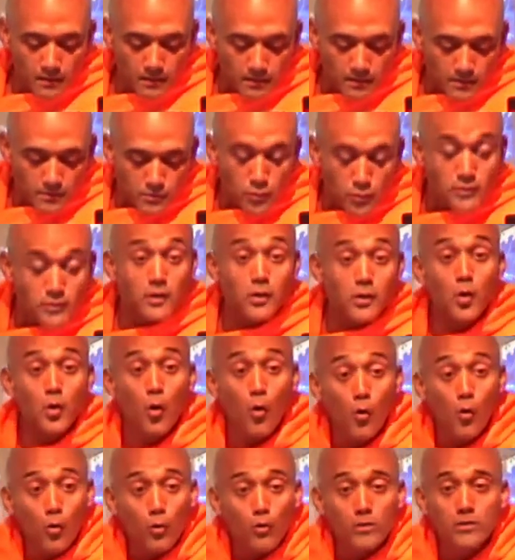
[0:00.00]
So the
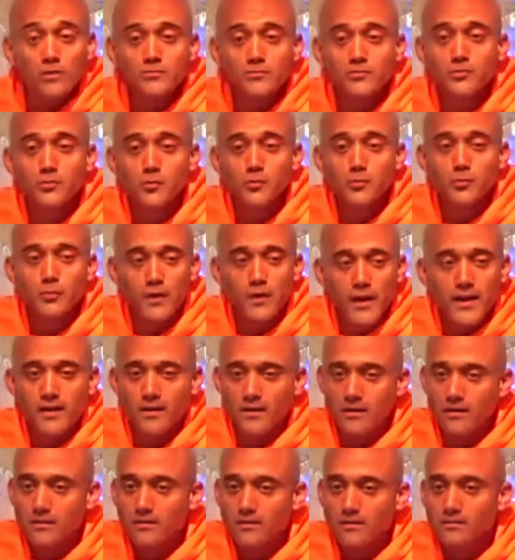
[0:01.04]
goal of true
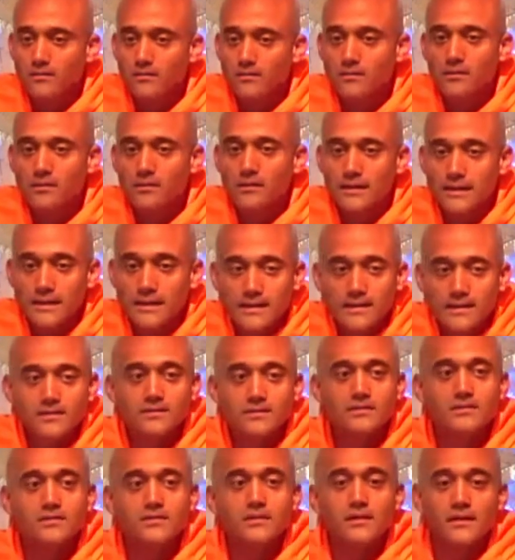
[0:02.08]
prayer
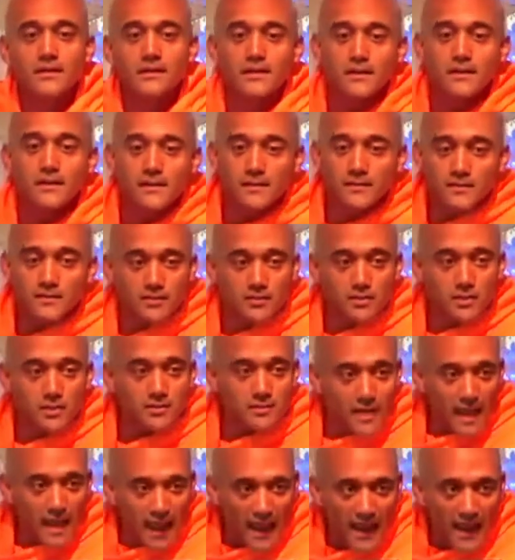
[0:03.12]
is to just
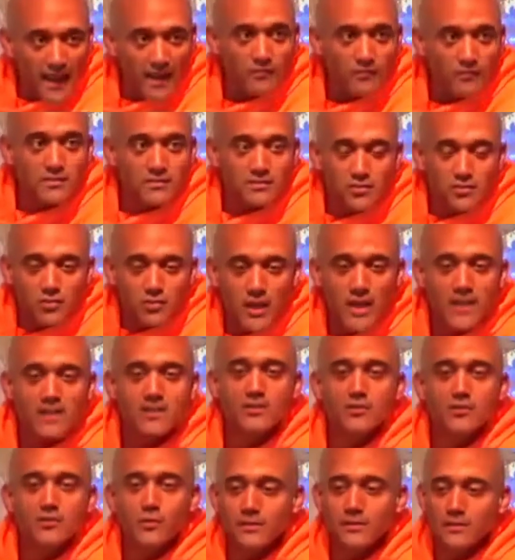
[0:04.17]
have this
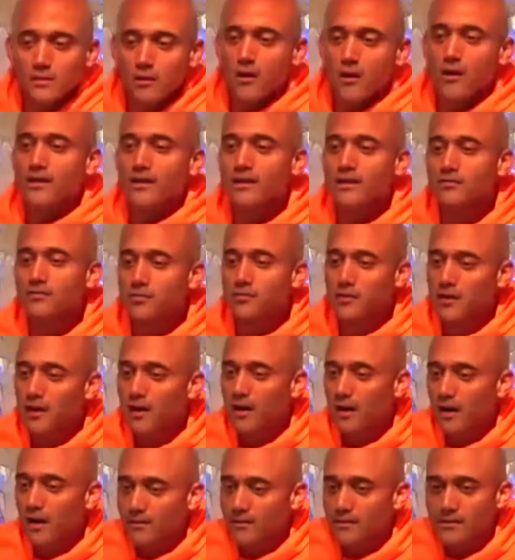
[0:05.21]
genuine longing for
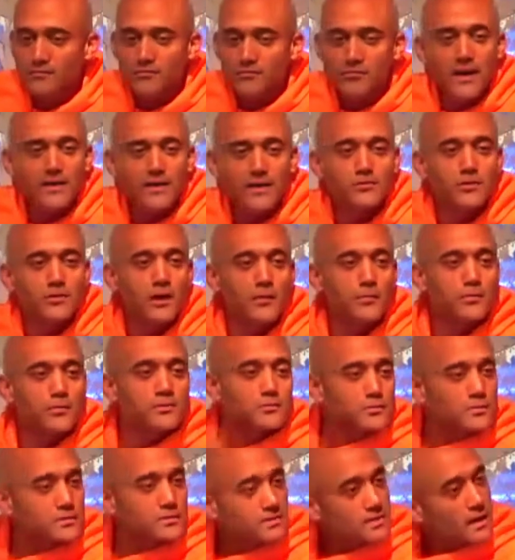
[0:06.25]
God. In fact, Sri Ramakrishna
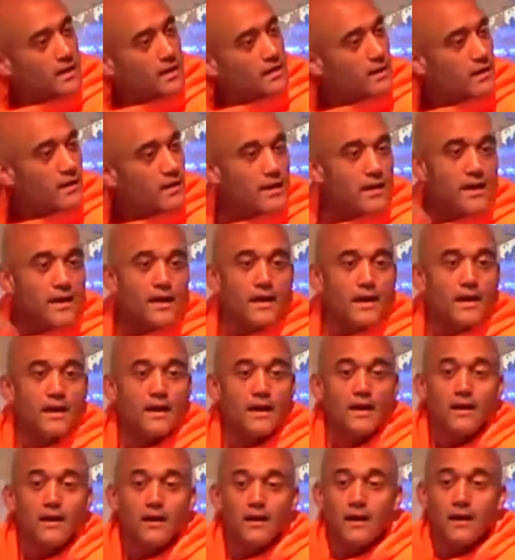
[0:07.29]
would say,
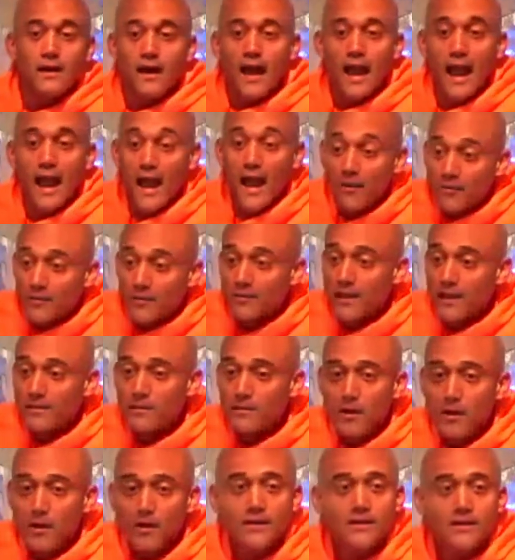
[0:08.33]
having that
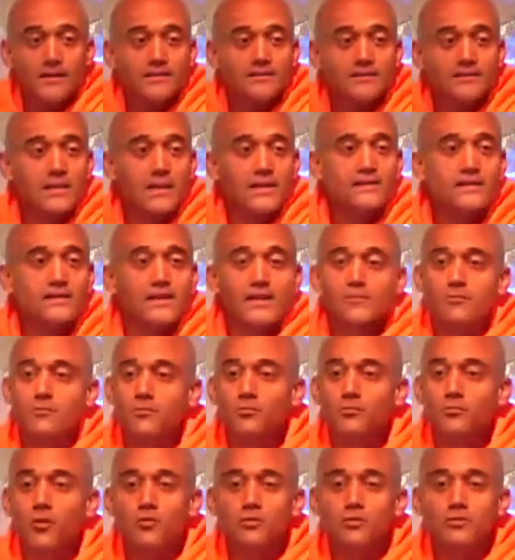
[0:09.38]
longing is like that
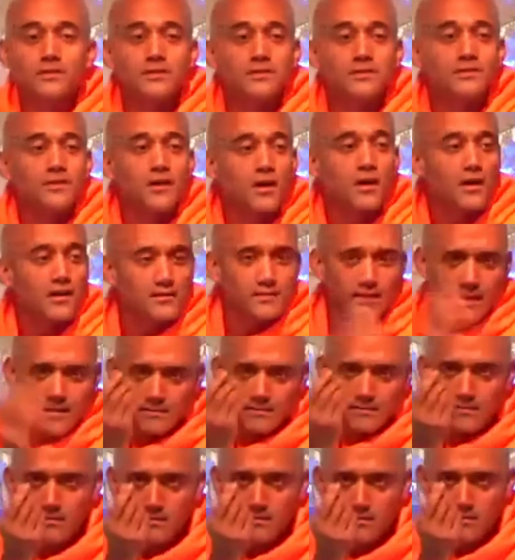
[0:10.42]
rosy dawn,
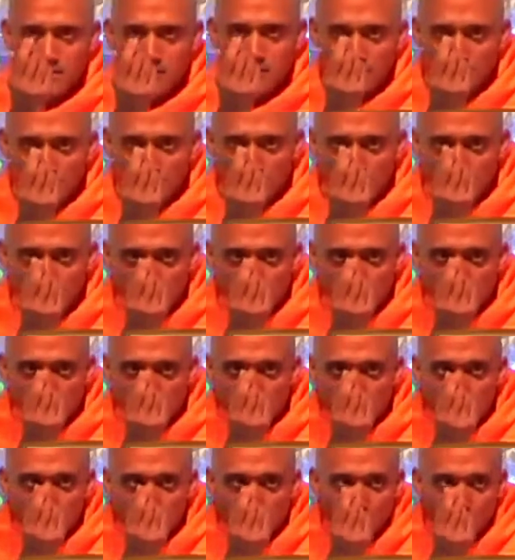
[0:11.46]
that just the first
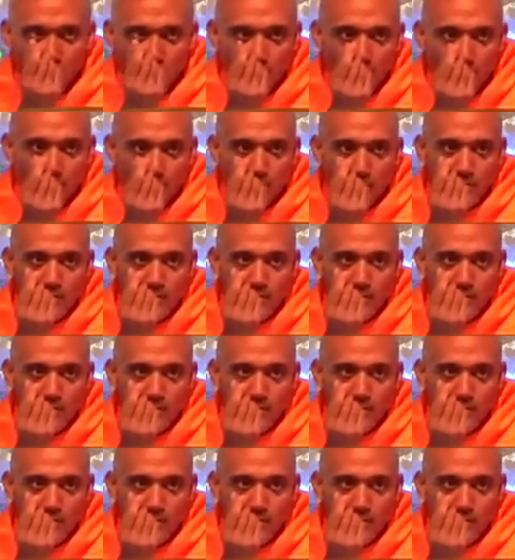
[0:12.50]
glimmer